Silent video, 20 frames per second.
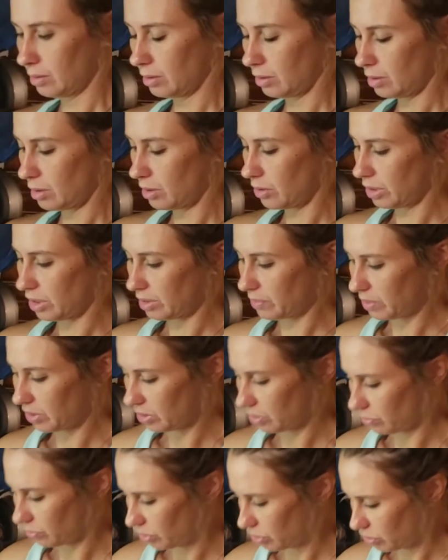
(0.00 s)
Oh, it smells
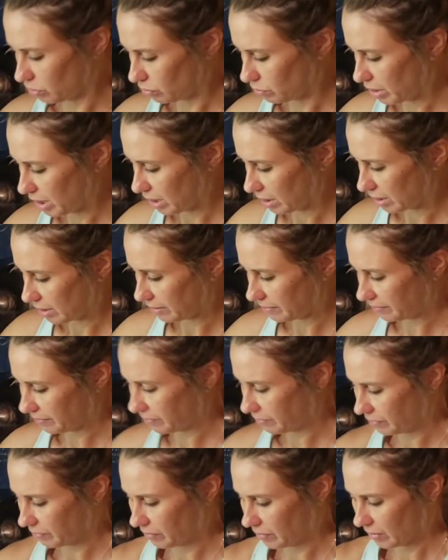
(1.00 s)
so sweet.
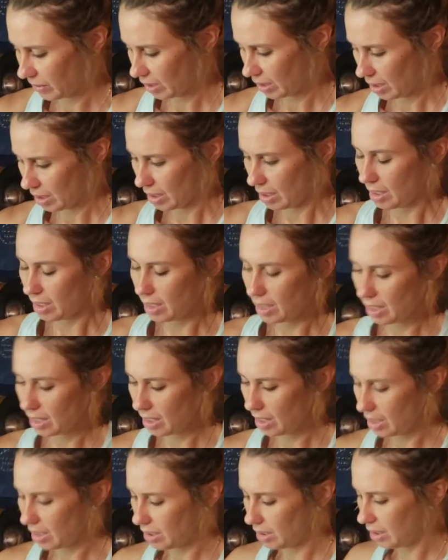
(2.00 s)

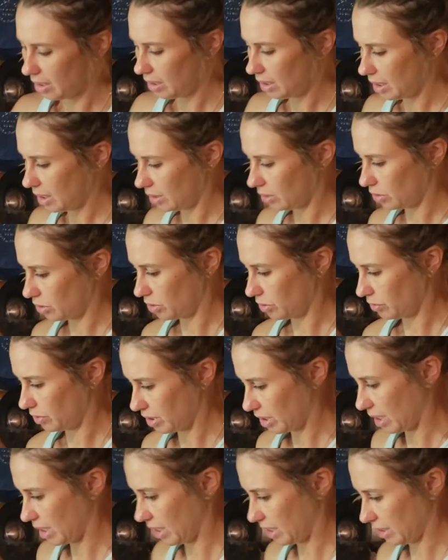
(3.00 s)
And then the other two
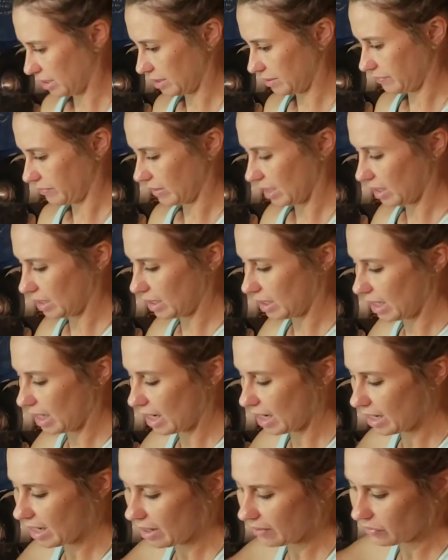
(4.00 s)
sides. And then
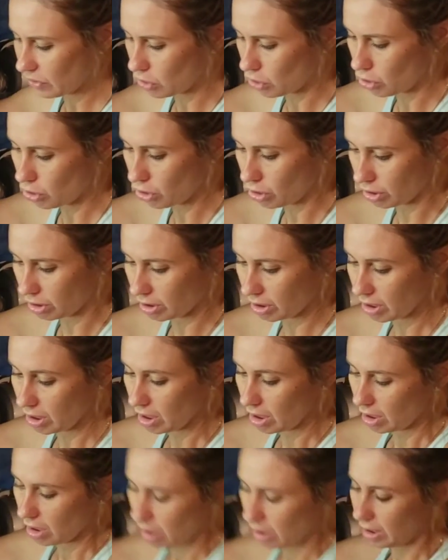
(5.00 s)
I have a hook
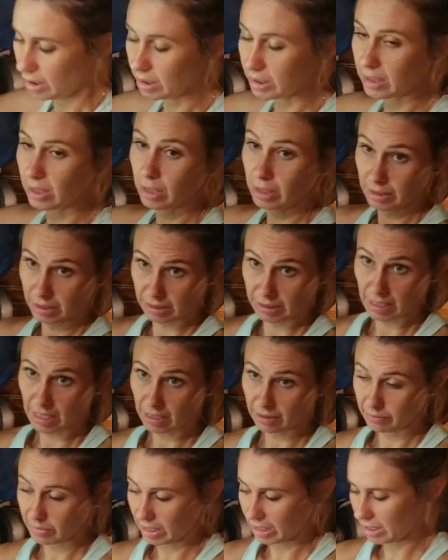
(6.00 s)
the, on the side
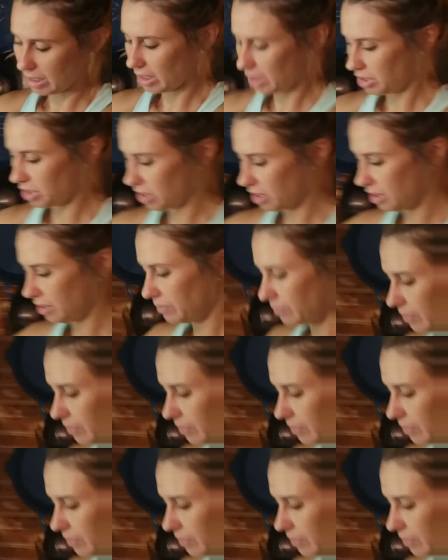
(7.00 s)
of my kitchen